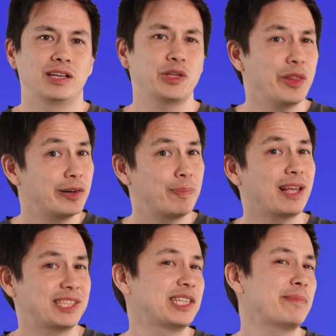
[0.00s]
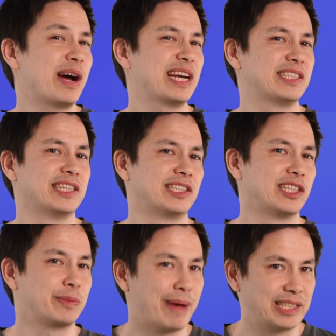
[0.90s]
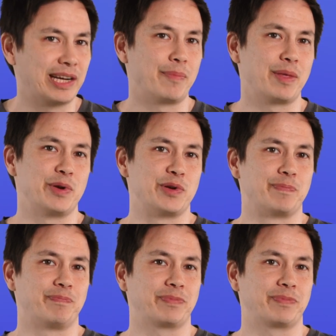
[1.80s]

So there are pluses and minuses to smashing up the moon.